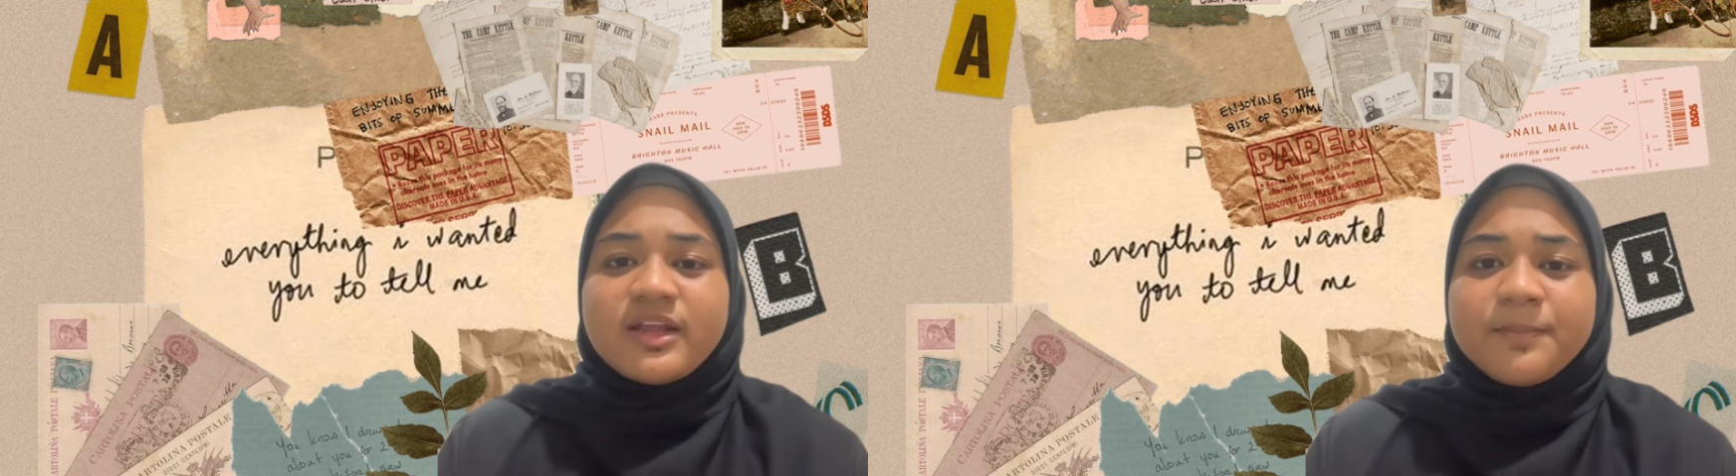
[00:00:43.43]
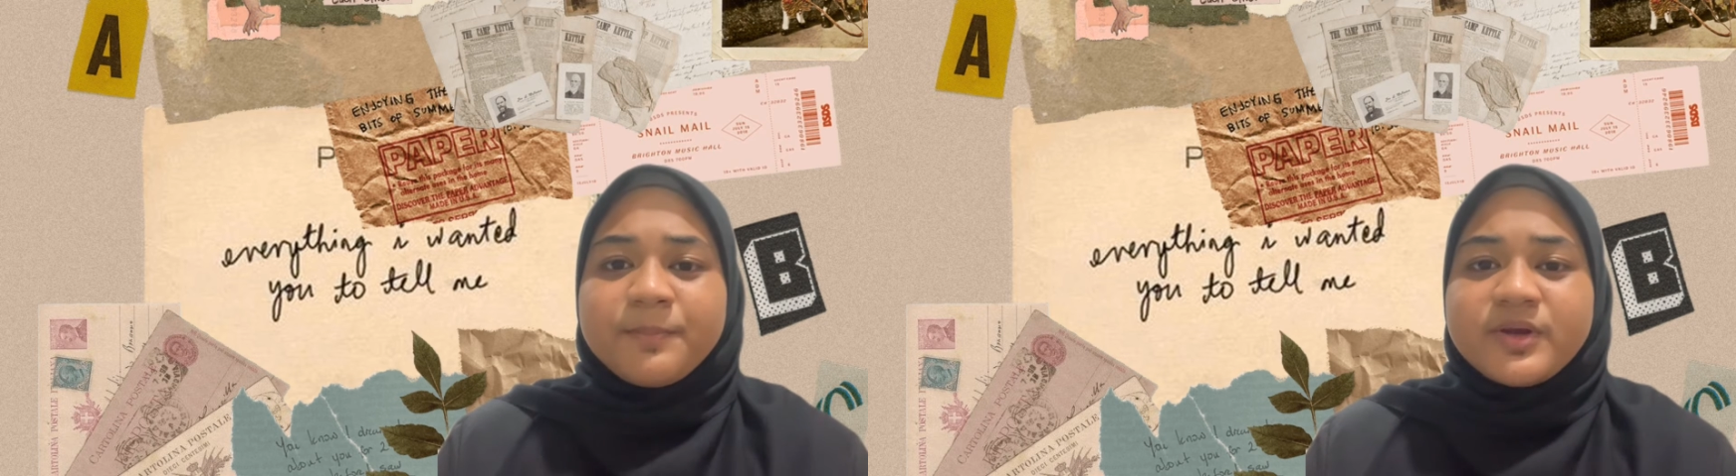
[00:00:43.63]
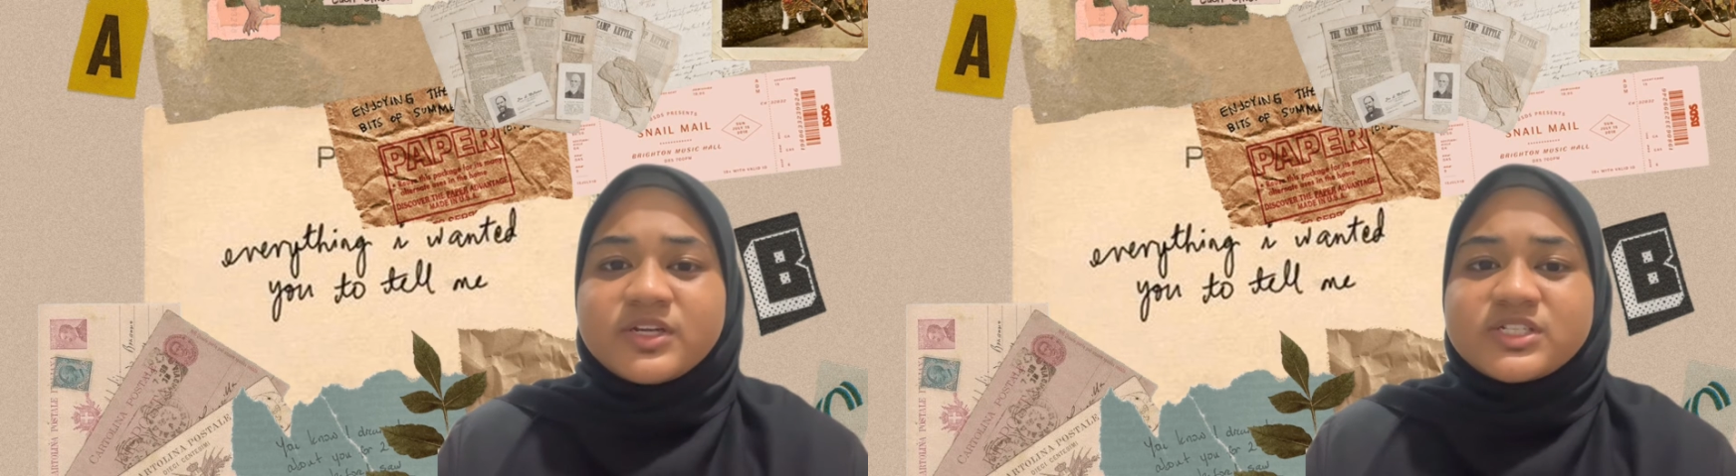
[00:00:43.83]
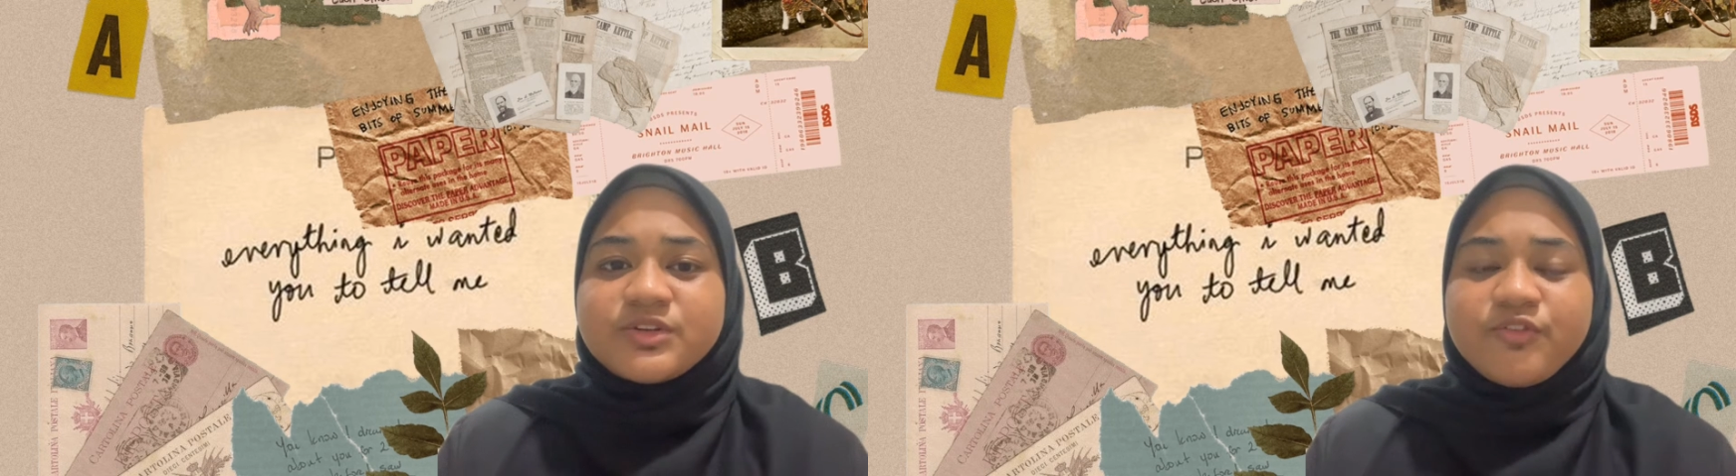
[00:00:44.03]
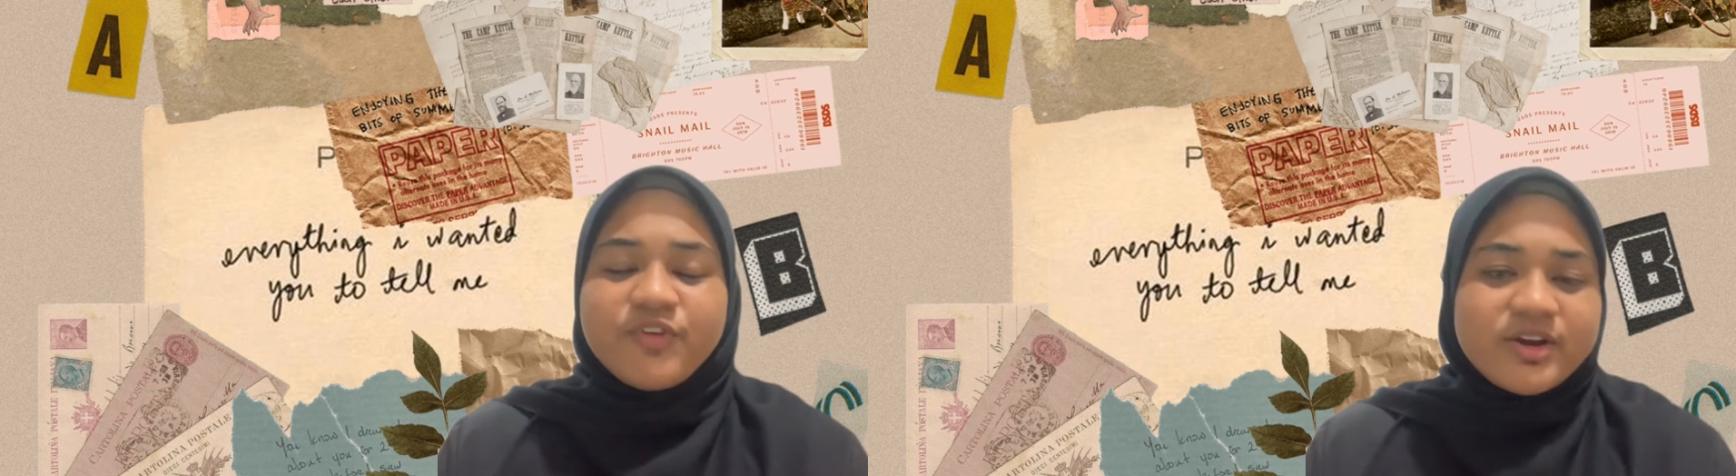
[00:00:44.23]

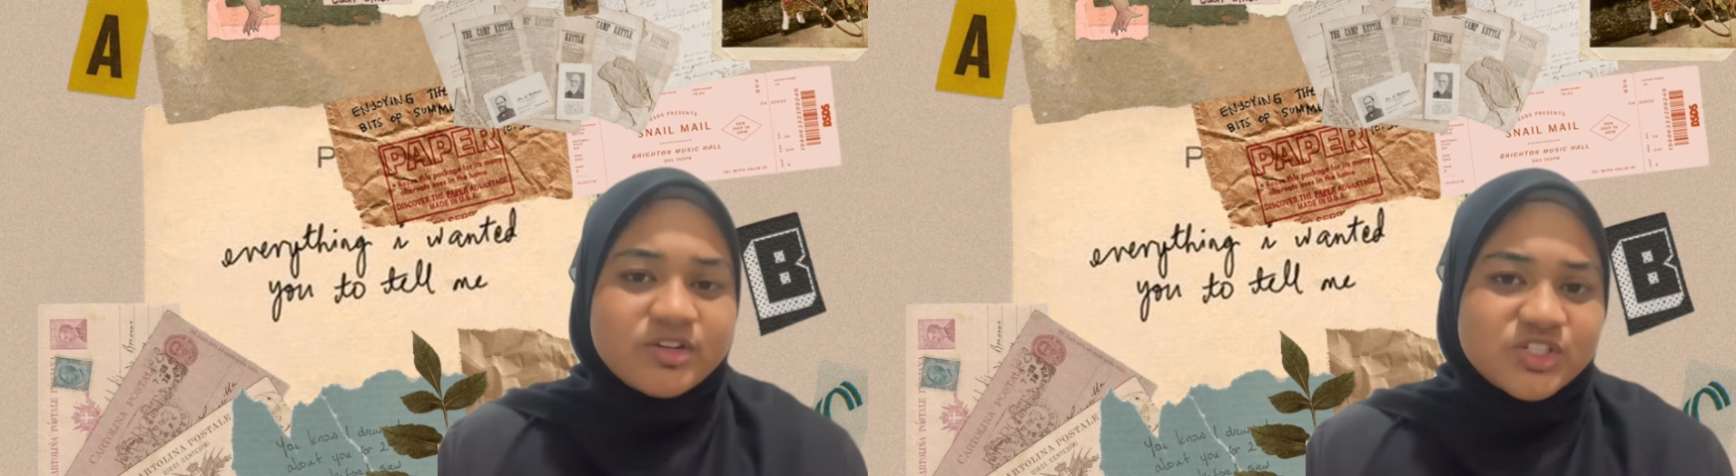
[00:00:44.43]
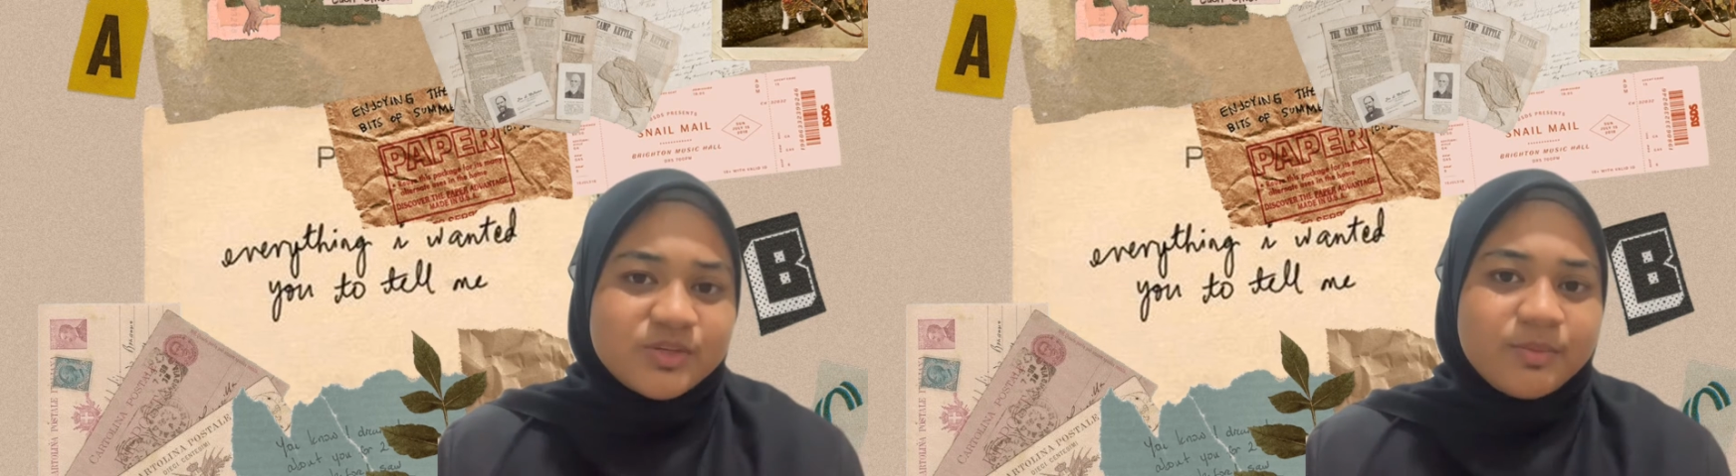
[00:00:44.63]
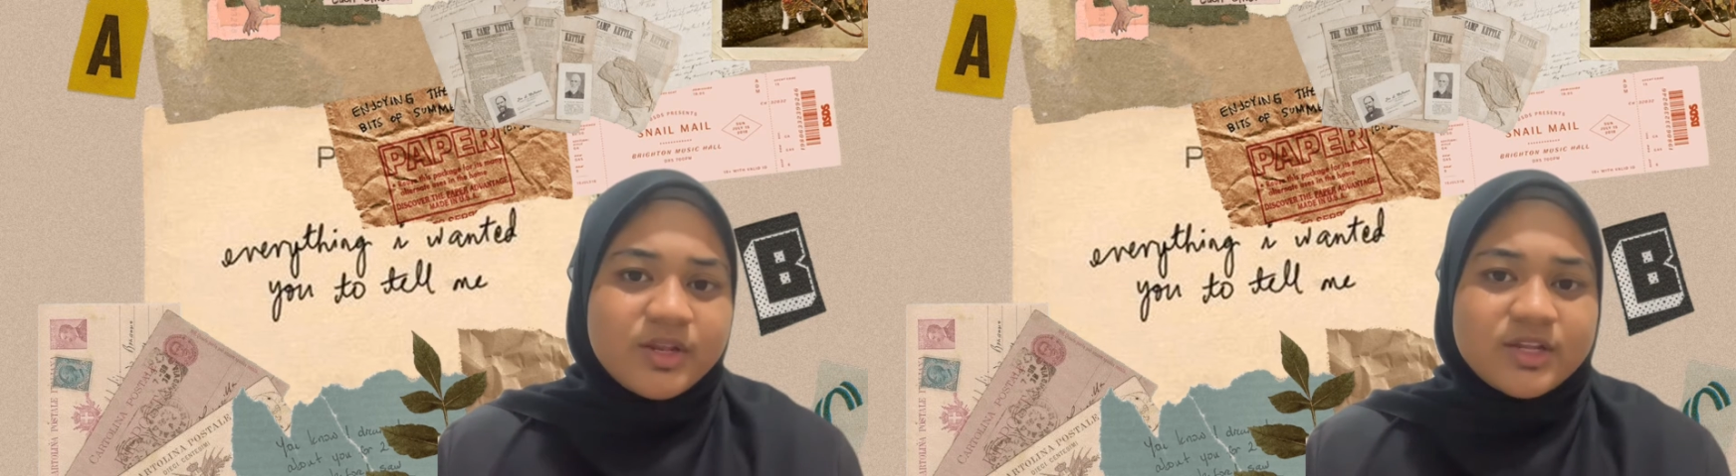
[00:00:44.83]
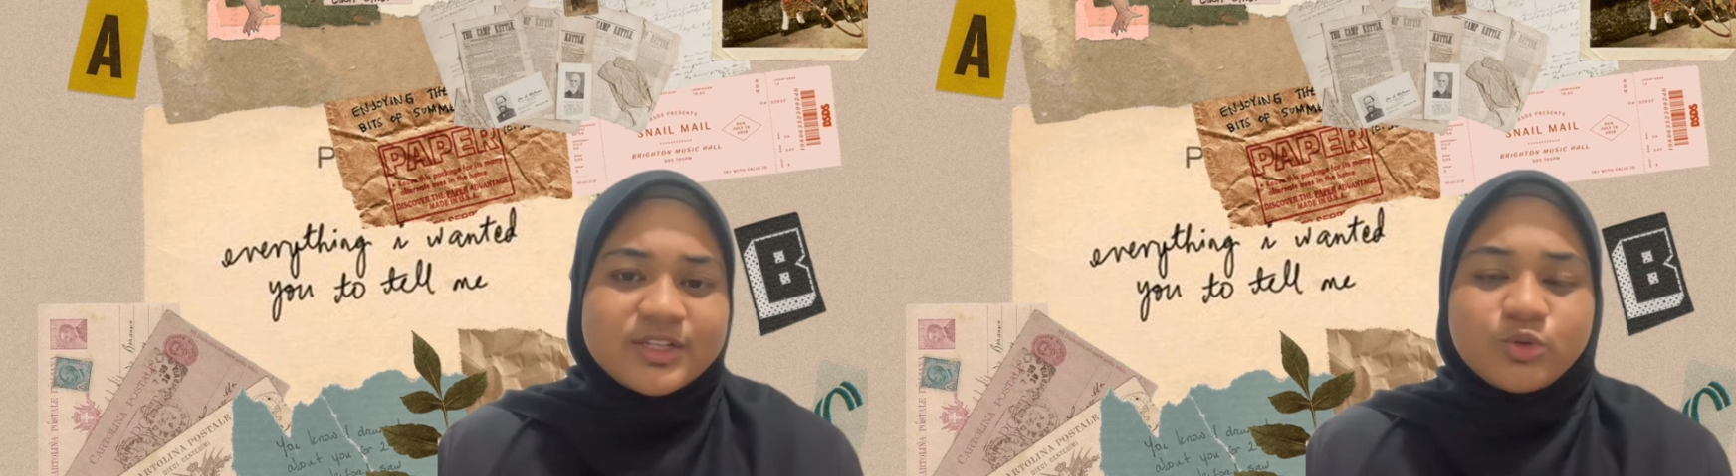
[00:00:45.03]
appears very similar